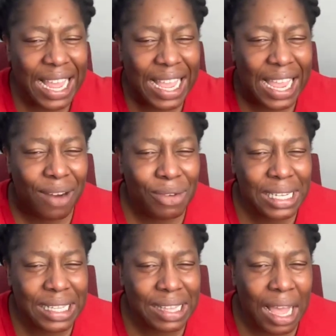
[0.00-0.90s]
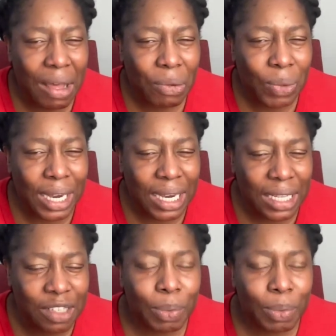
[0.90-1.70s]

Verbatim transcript: I can't really tell what it is,